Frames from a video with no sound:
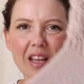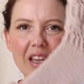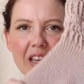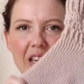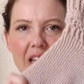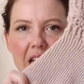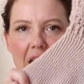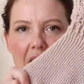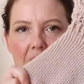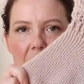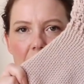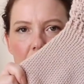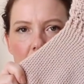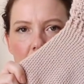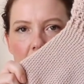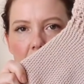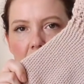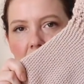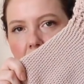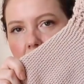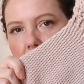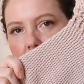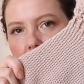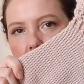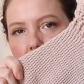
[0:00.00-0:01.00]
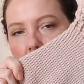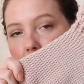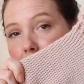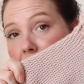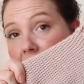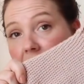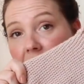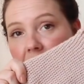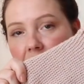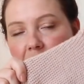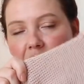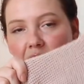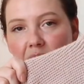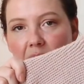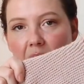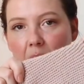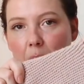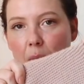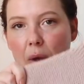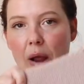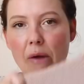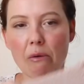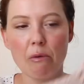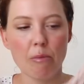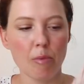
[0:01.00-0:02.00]
Yeah, just, I mean, they're
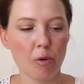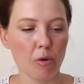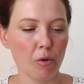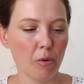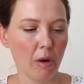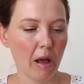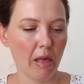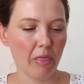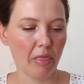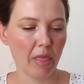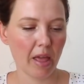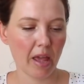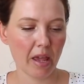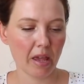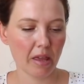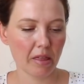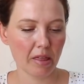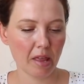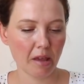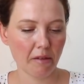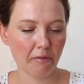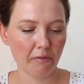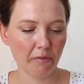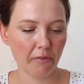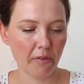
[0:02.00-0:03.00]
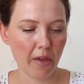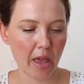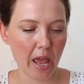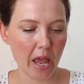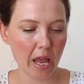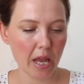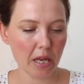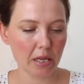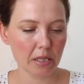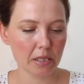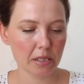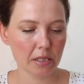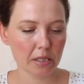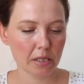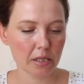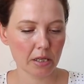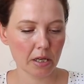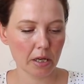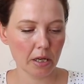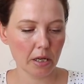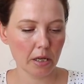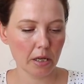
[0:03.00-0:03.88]
wearable and they fit.